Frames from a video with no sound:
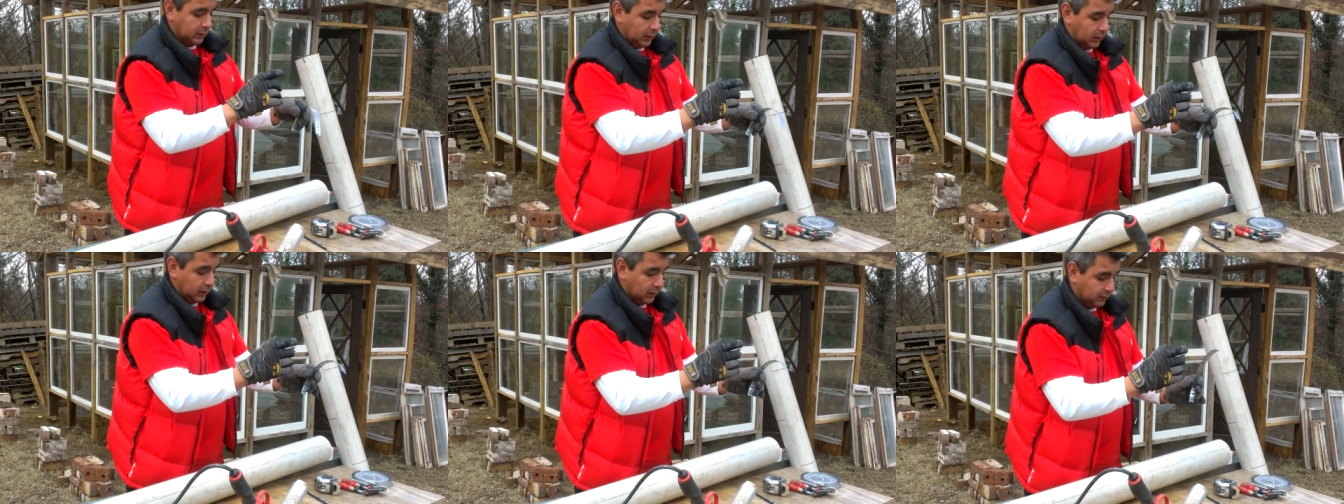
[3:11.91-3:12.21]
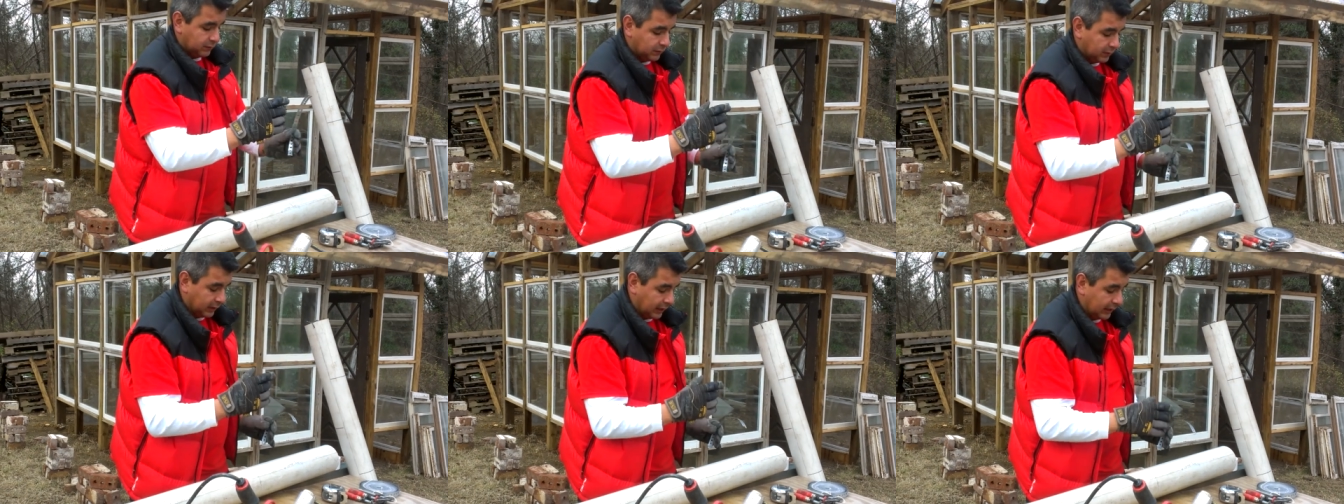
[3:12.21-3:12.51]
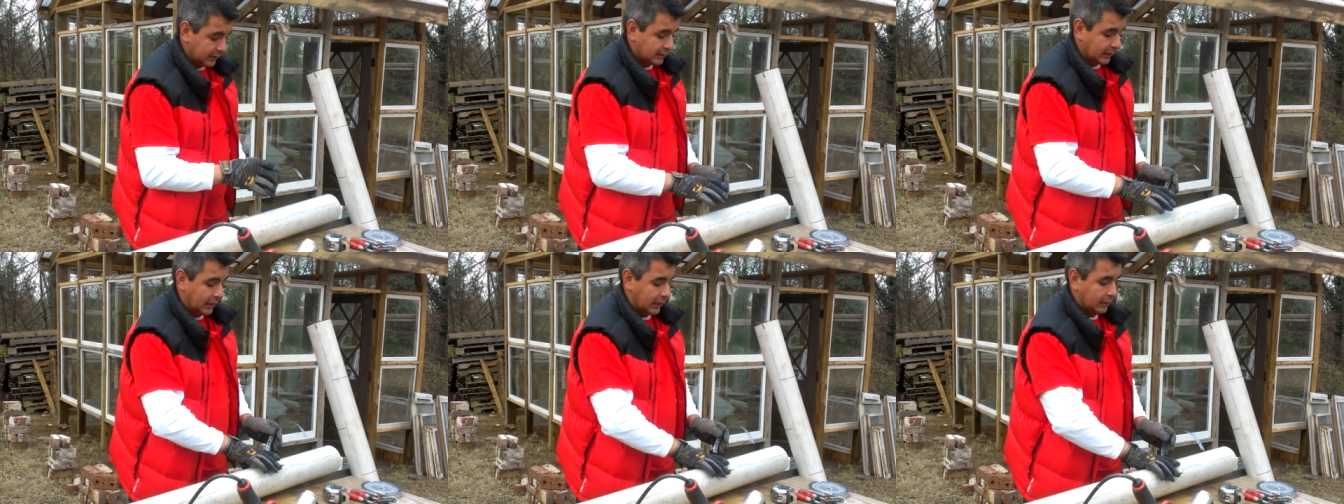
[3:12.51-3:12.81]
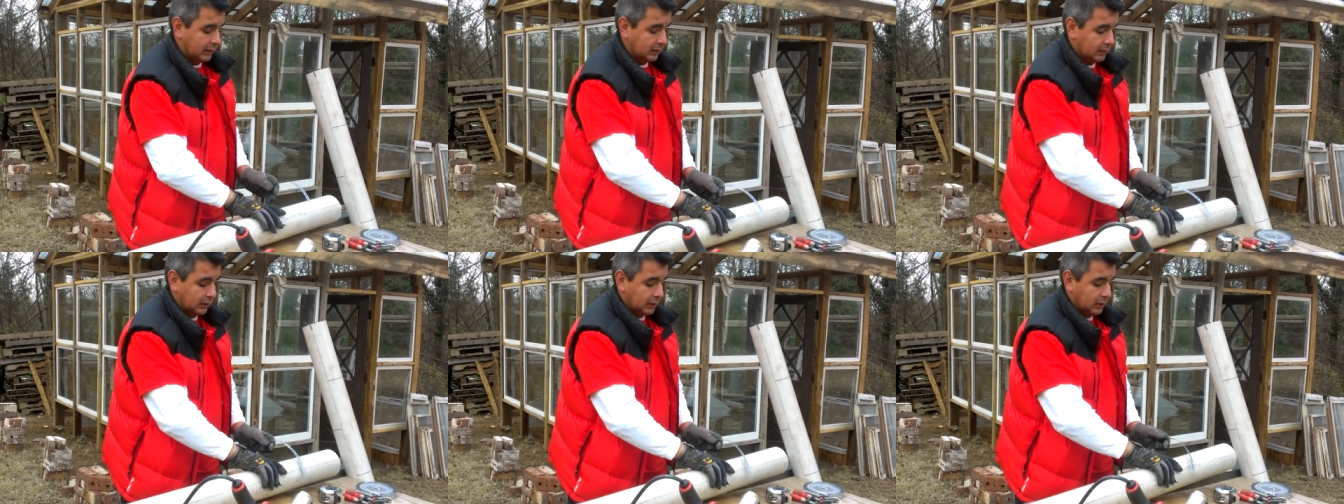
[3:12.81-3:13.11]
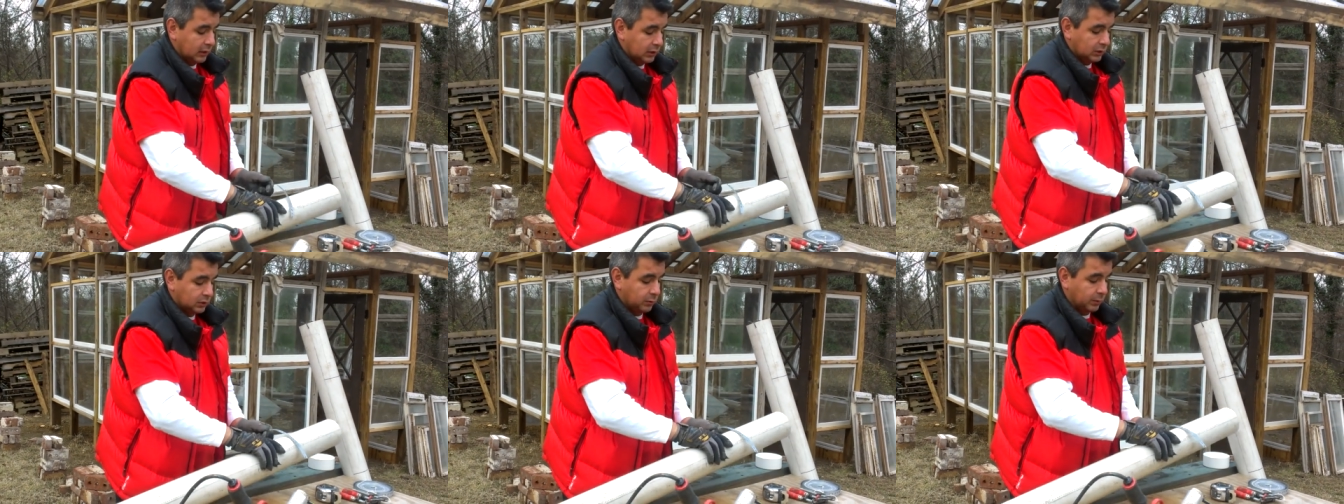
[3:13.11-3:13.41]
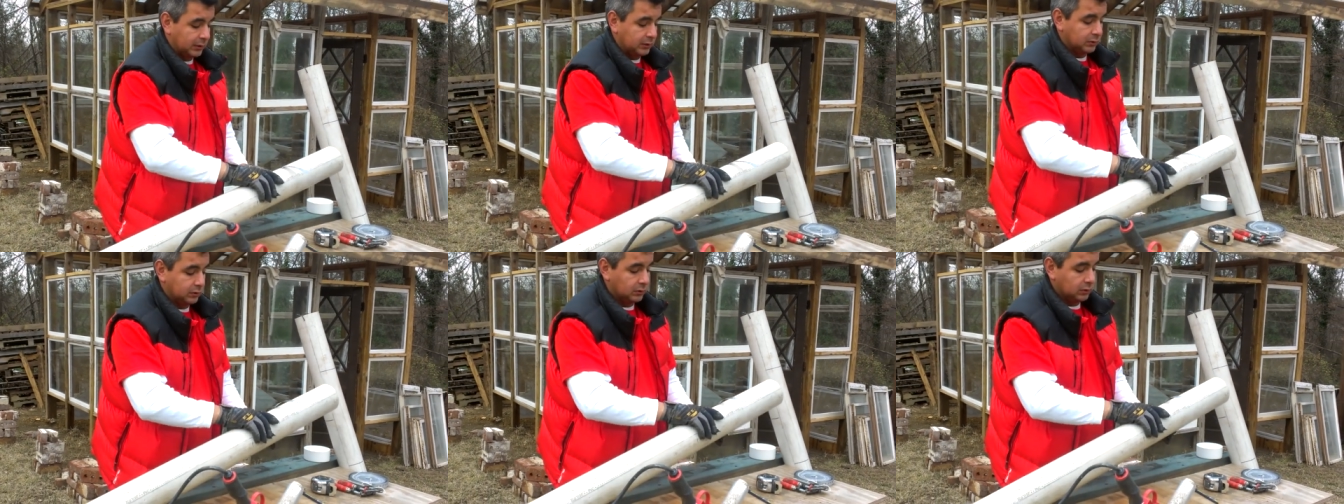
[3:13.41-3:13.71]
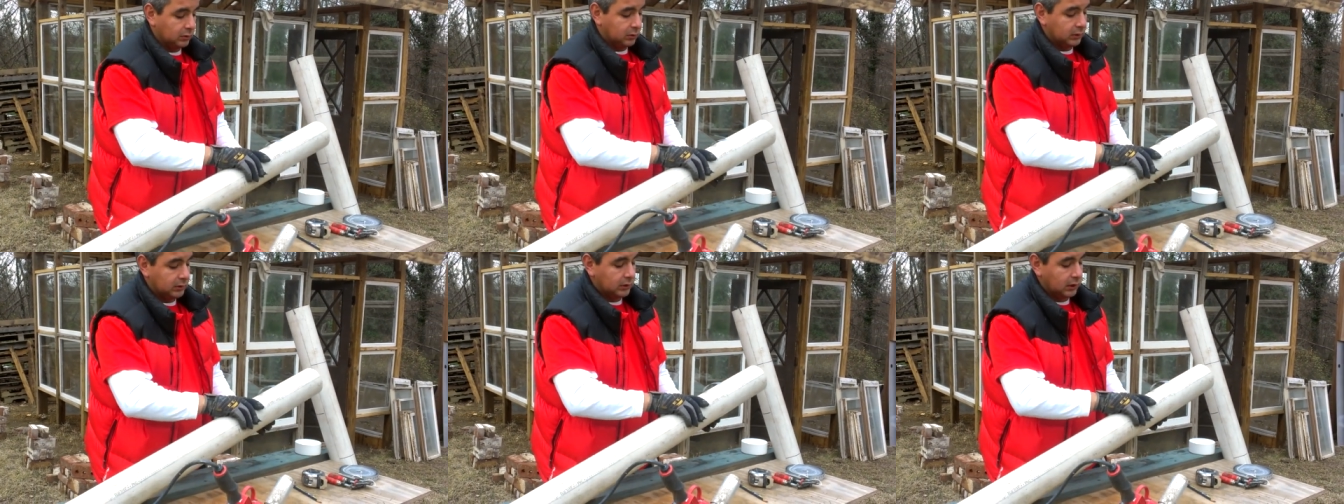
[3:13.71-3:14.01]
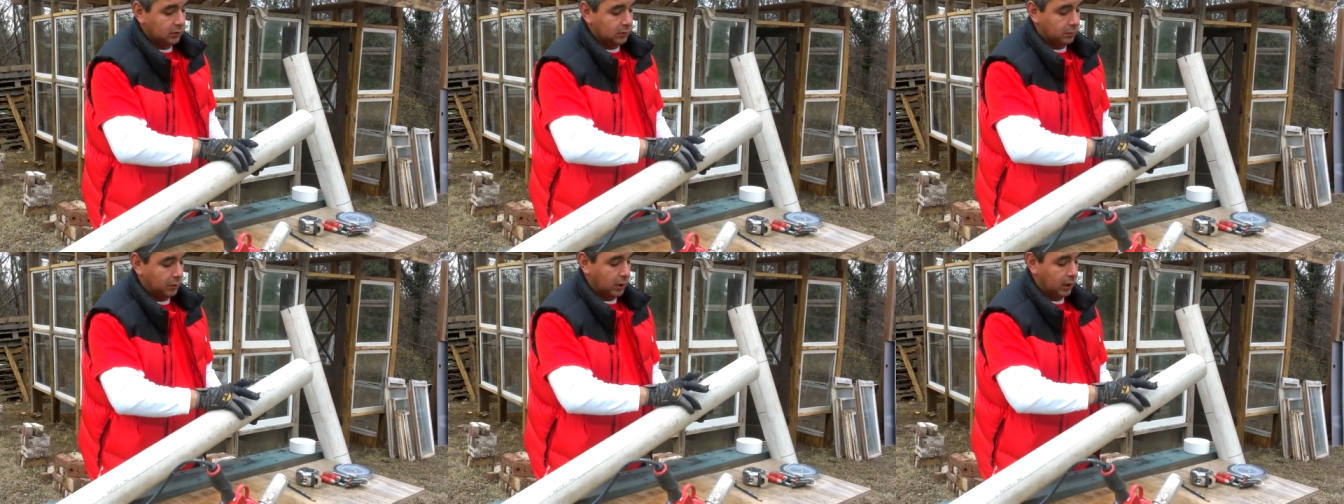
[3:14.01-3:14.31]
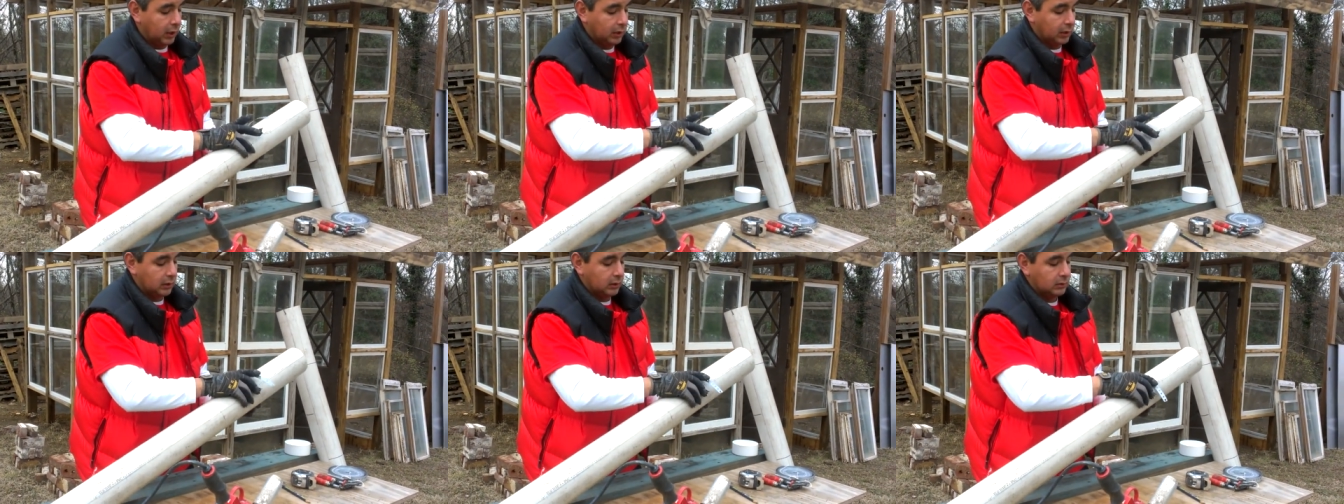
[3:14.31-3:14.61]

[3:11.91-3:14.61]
it gives you a nice line. So what you do is that you mark,